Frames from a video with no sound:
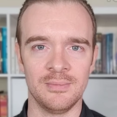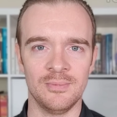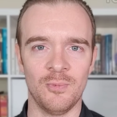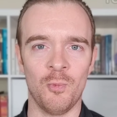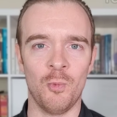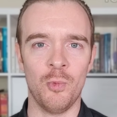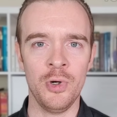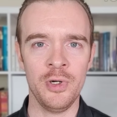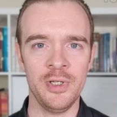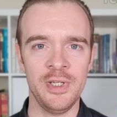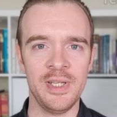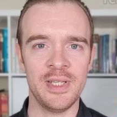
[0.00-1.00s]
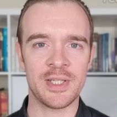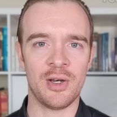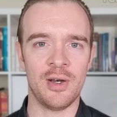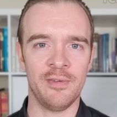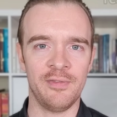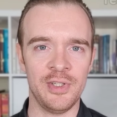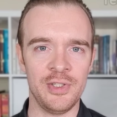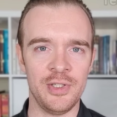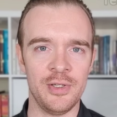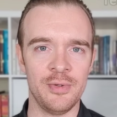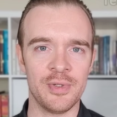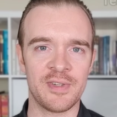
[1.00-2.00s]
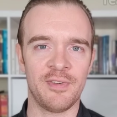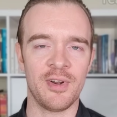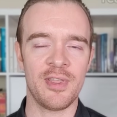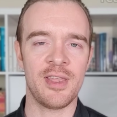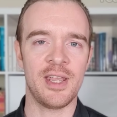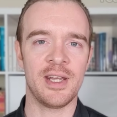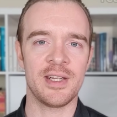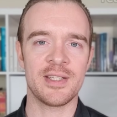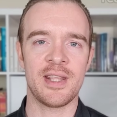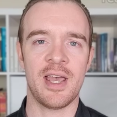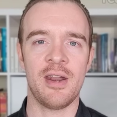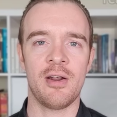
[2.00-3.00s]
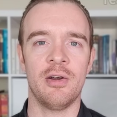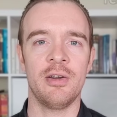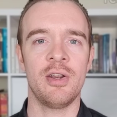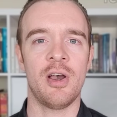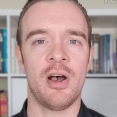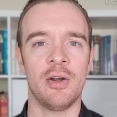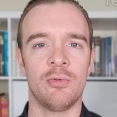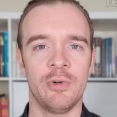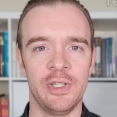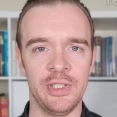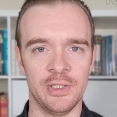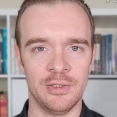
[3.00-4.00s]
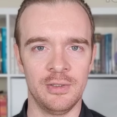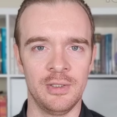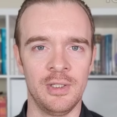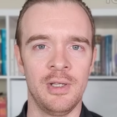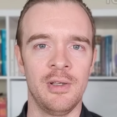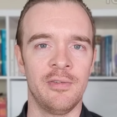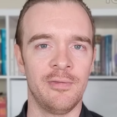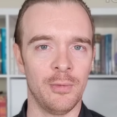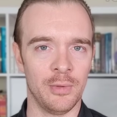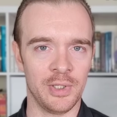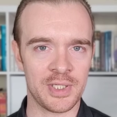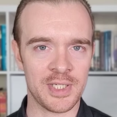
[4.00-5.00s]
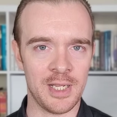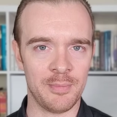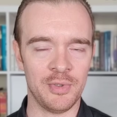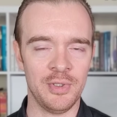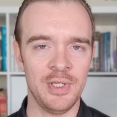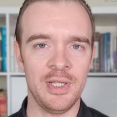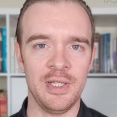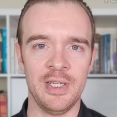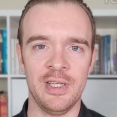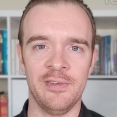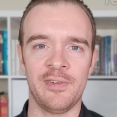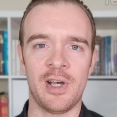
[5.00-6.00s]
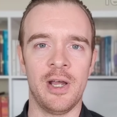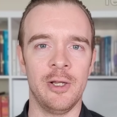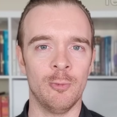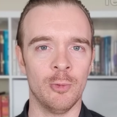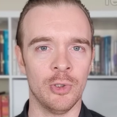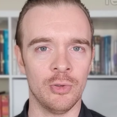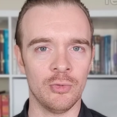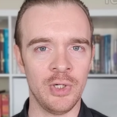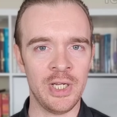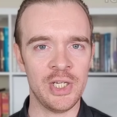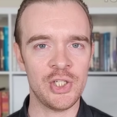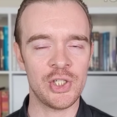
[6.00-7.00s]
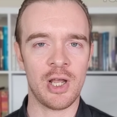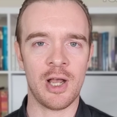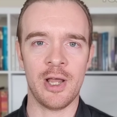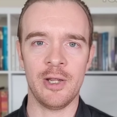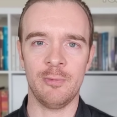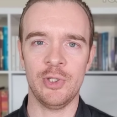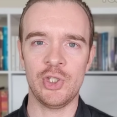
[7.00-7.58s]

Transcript: Would is often used for things that are not real. For example, if I were rich, I would